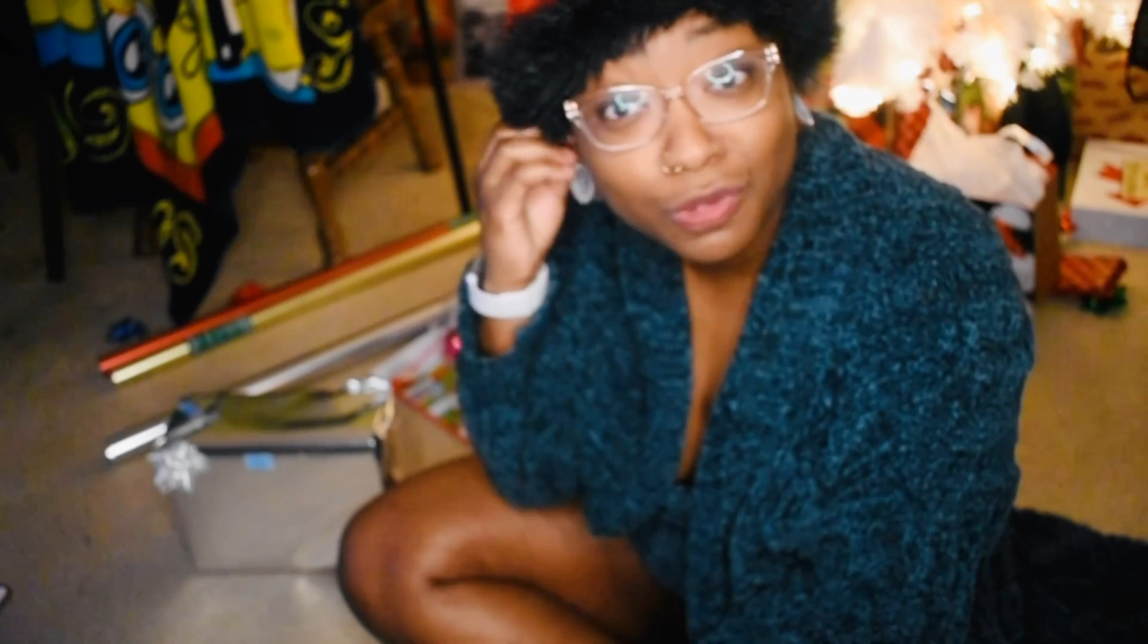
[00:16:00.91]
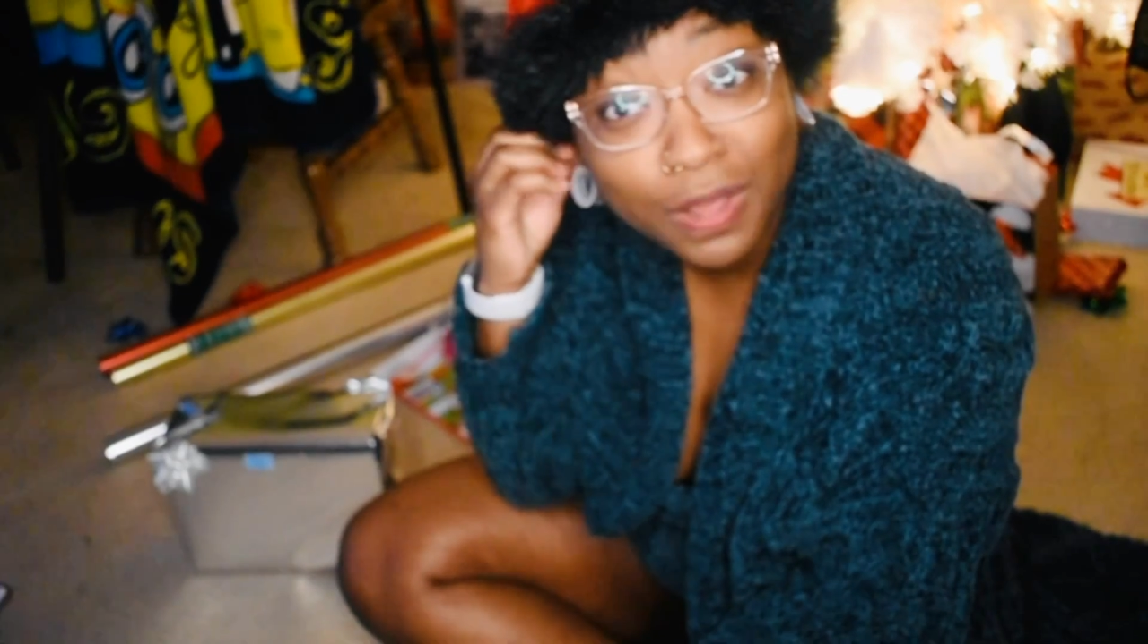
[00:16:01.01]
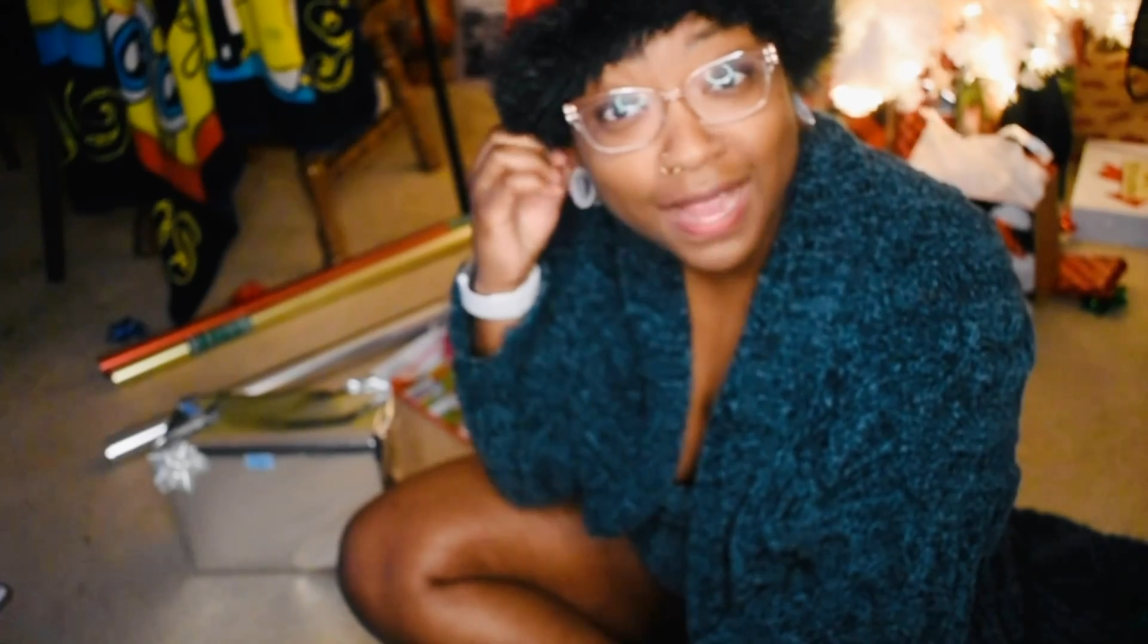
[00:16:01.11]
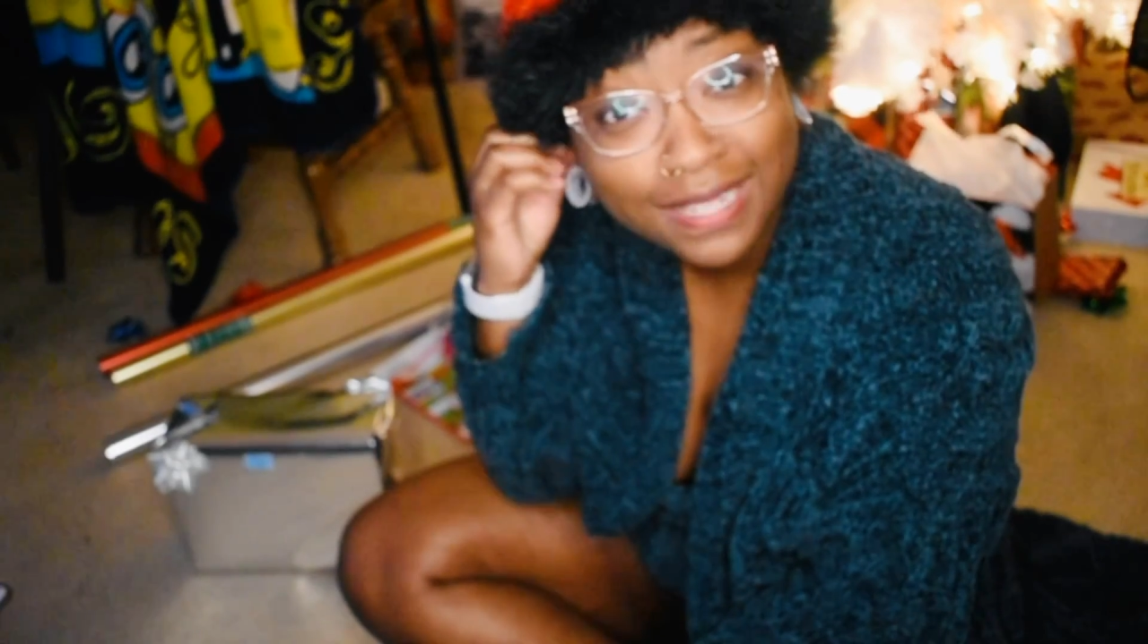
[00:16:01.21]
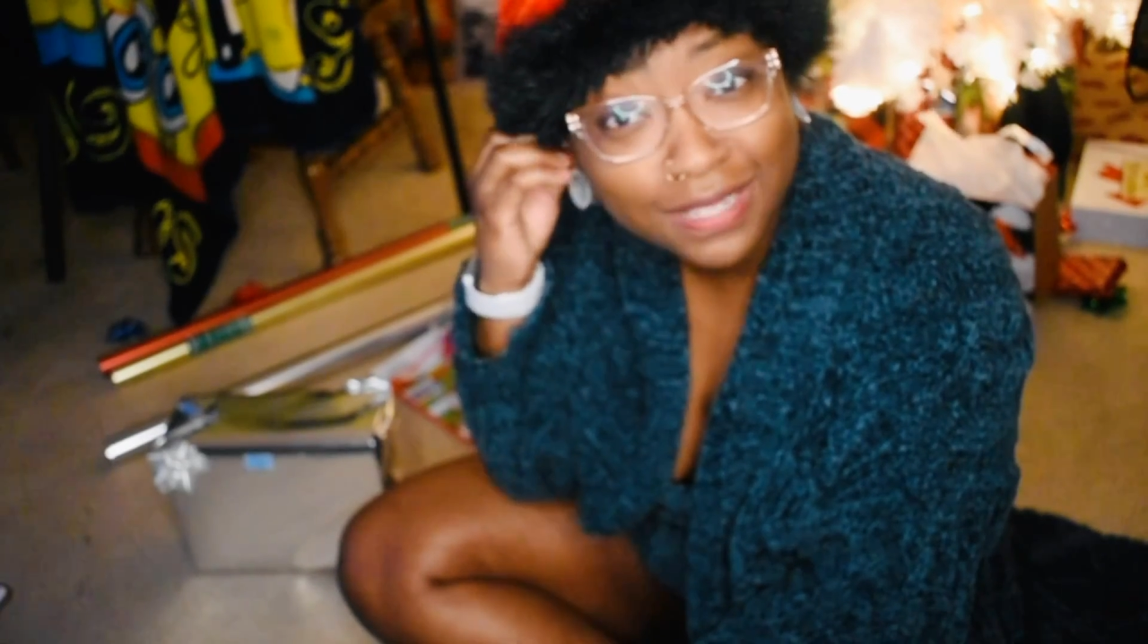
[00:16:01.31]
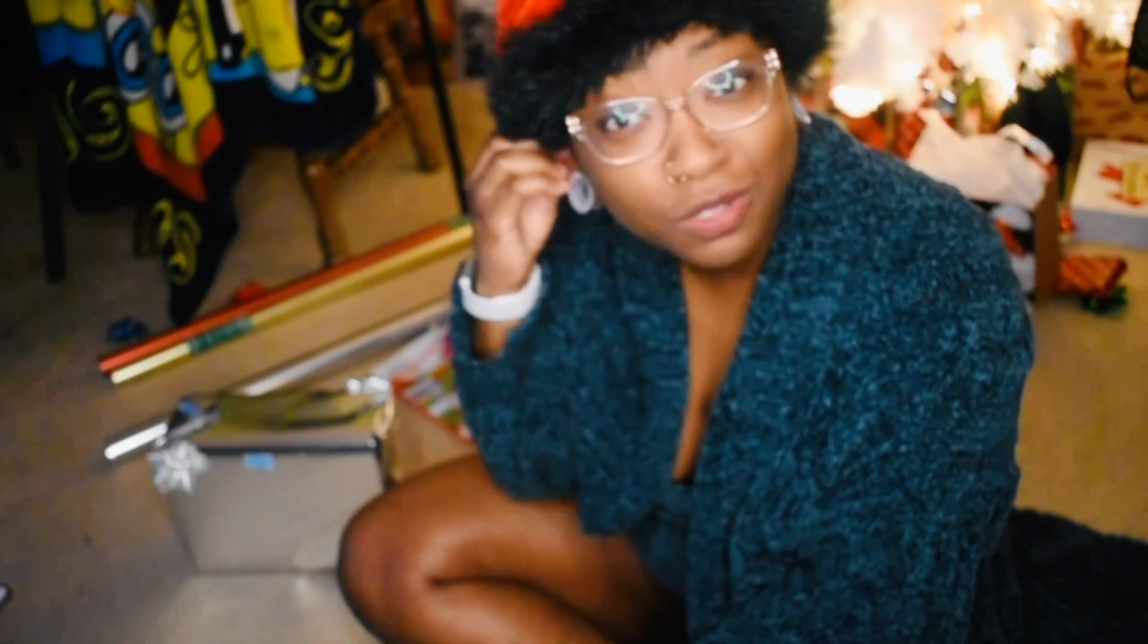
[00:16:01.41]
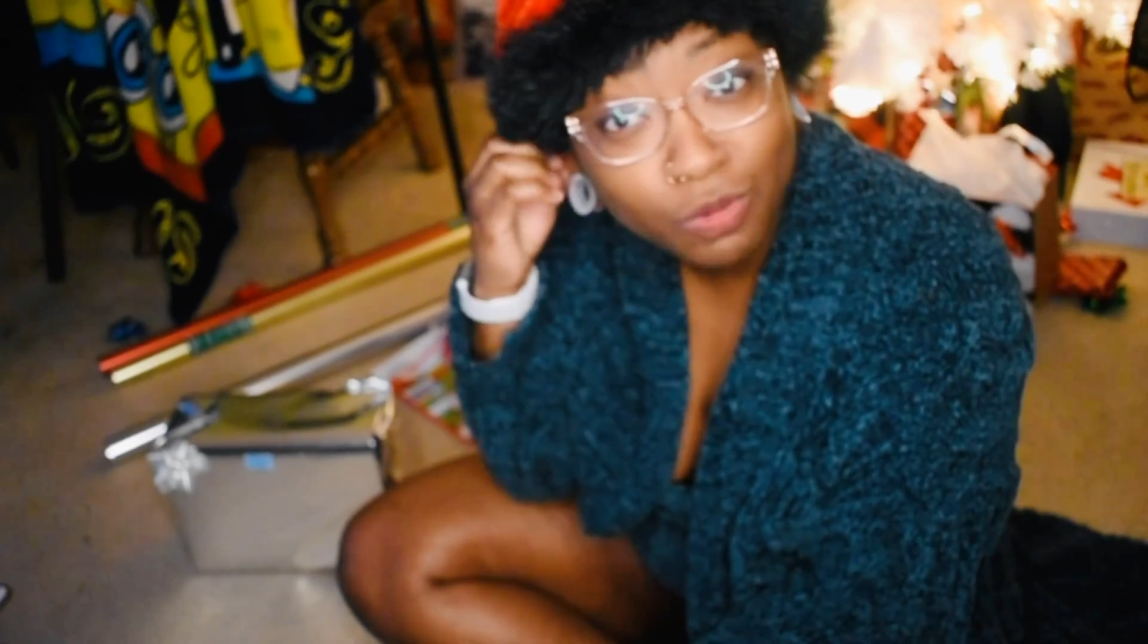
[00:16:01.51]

you guys in